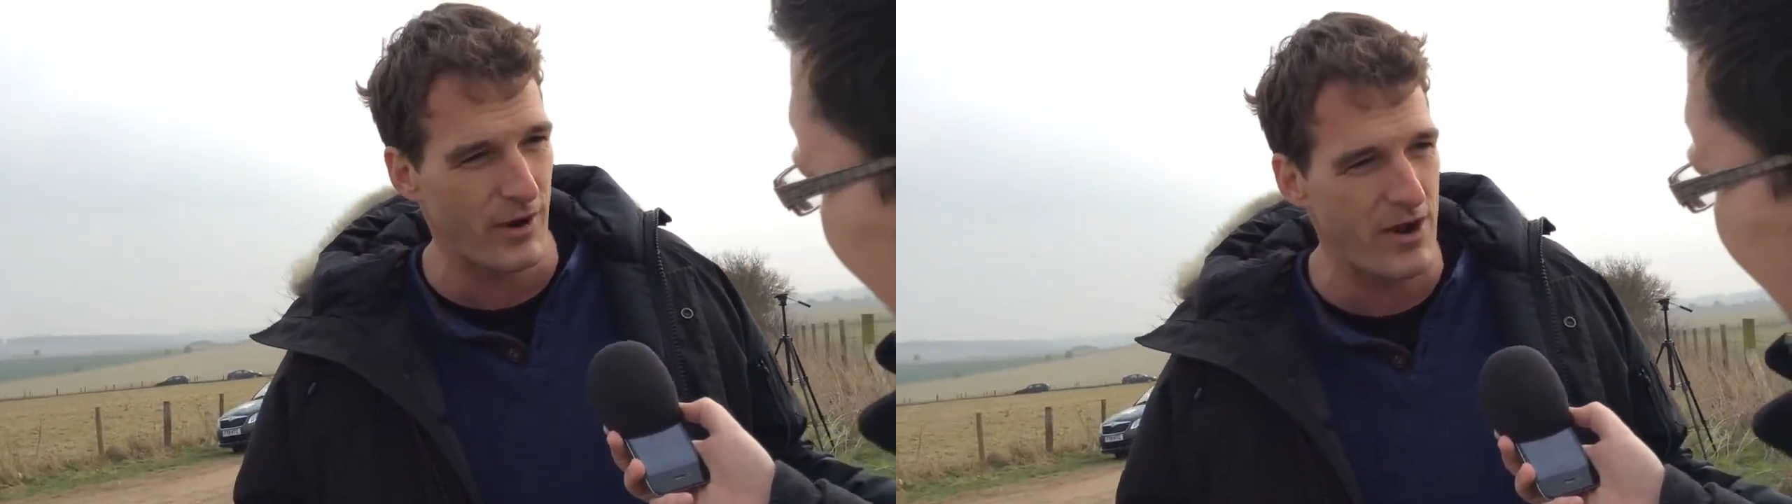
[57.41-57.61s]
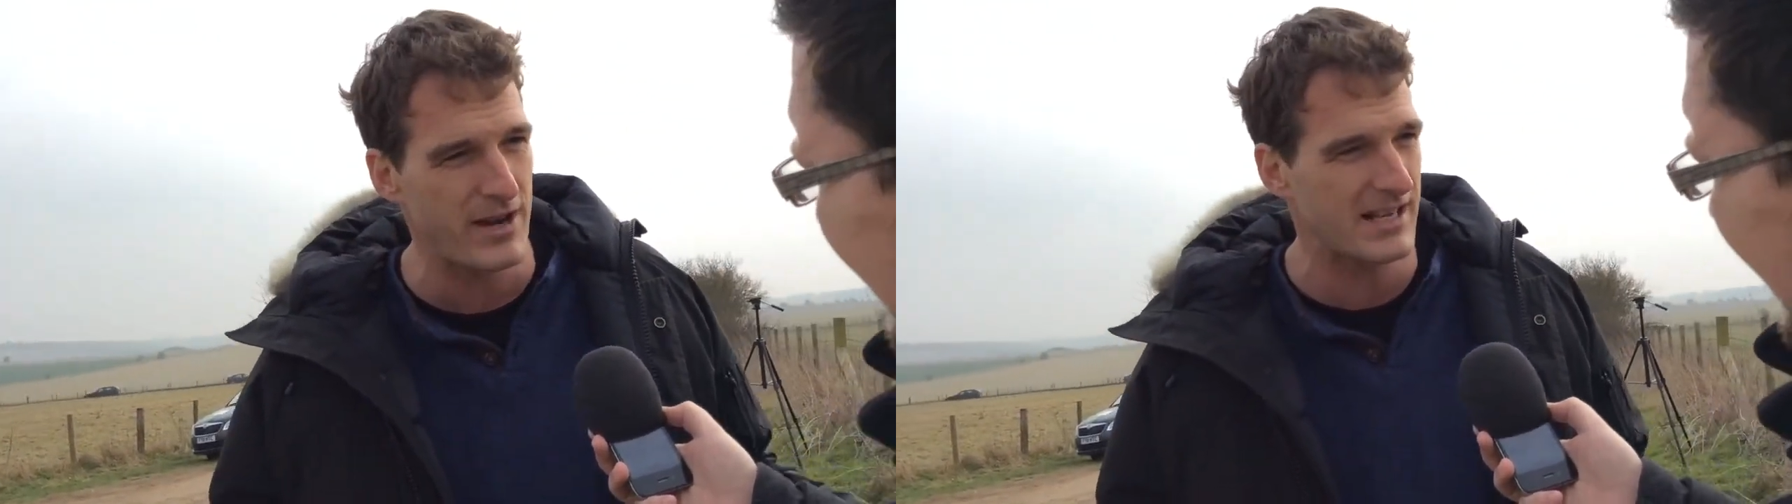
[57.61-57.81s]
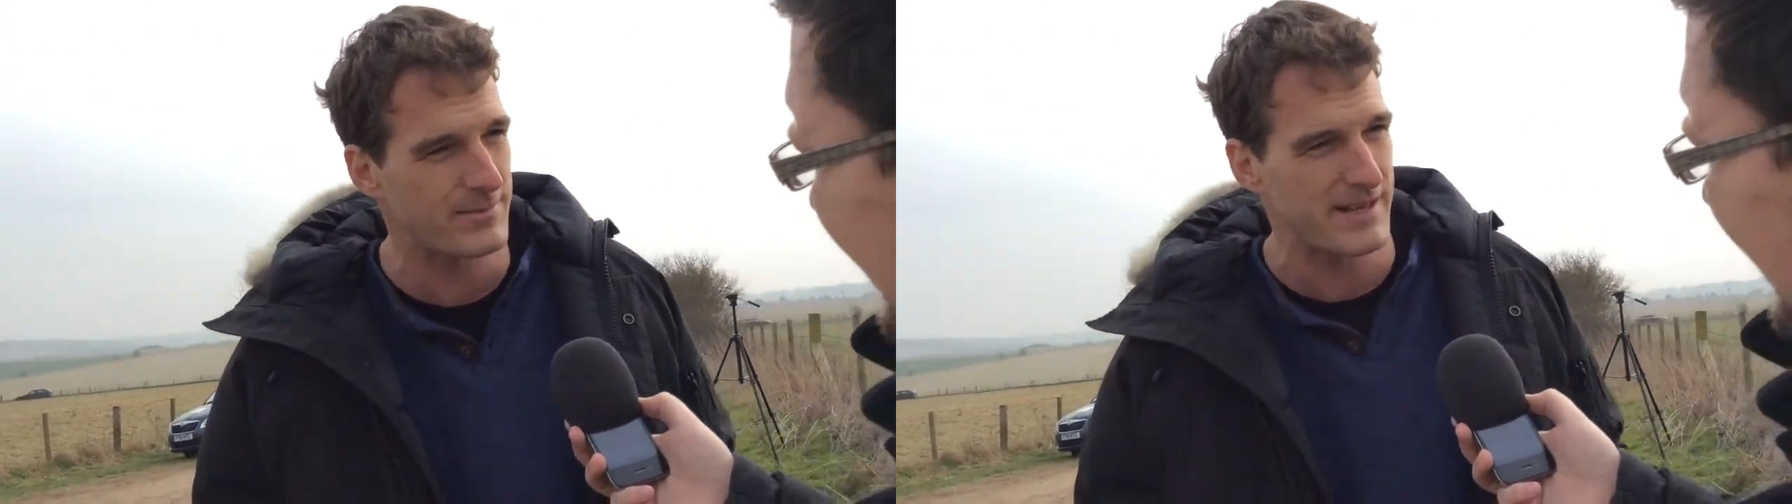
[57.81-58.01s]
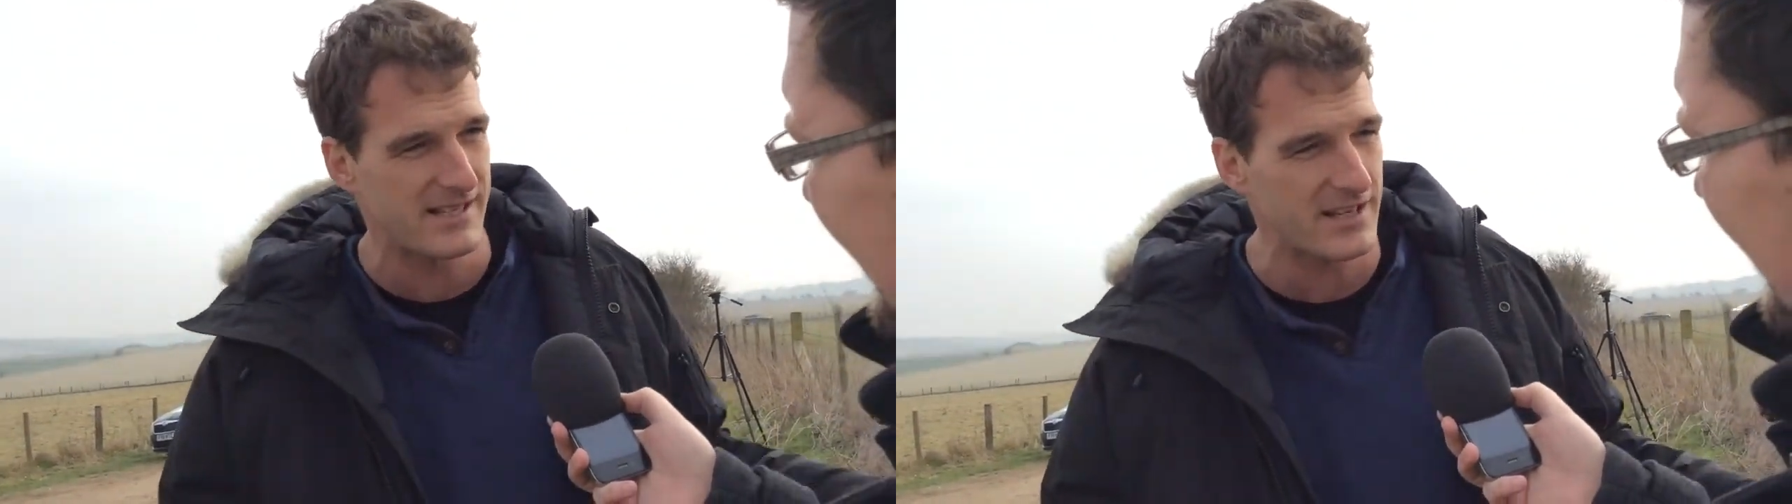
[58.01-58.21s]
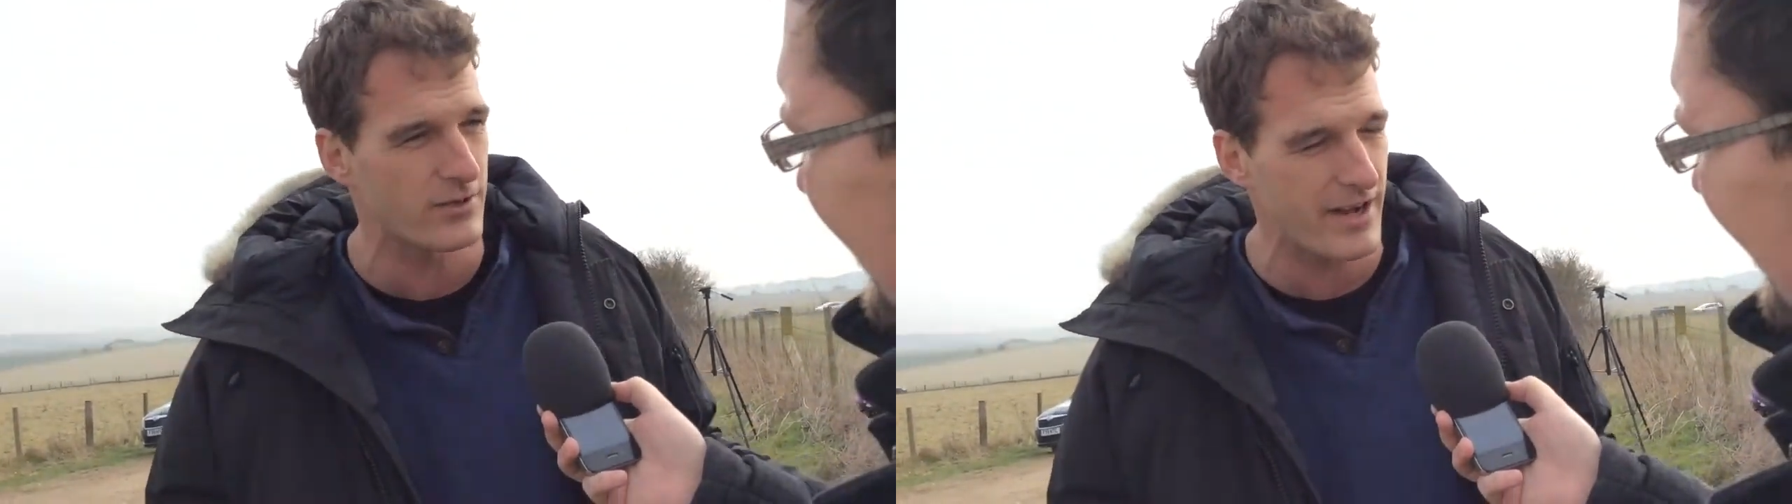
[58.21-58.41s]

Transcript: road has to be single